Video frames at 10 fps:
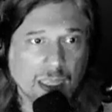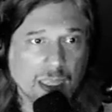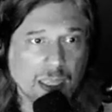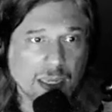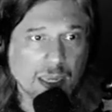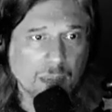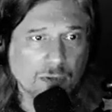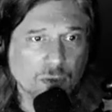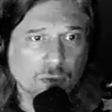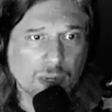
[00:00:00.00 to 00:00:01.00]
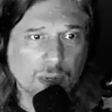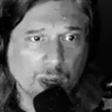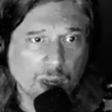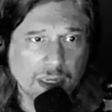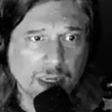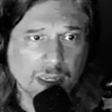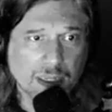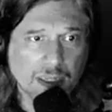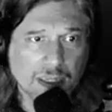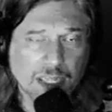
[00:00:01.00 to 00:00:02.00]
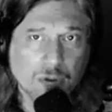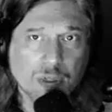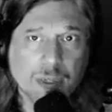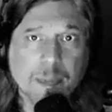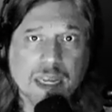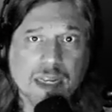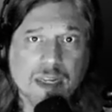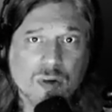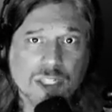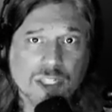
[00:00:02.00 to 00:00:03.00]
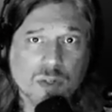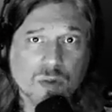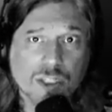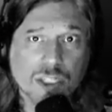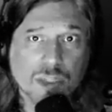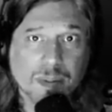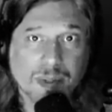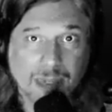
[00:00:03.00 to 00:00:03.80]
Number 41, don't impede Christian worship.